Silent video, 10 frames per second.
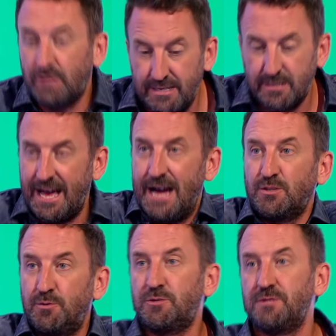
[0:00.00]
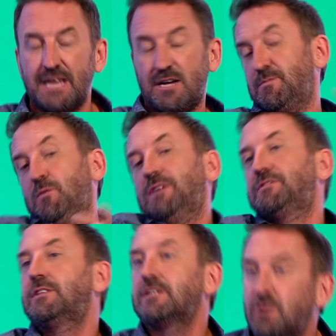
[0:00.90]
into the house, pushed him into the house. Yeah. My wife
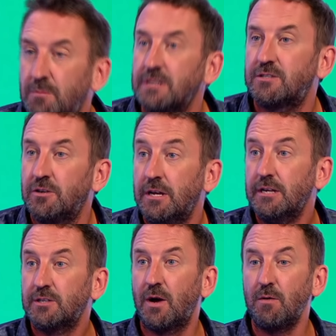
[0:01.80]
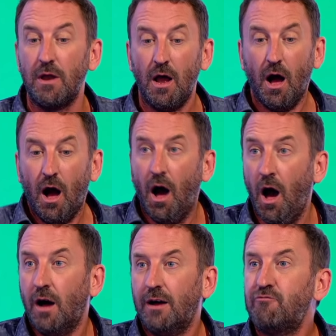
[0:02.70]
said, that's not my son. So I went,
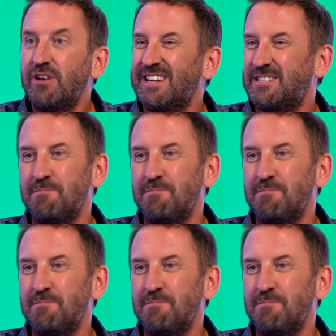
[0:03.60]
oh! I realised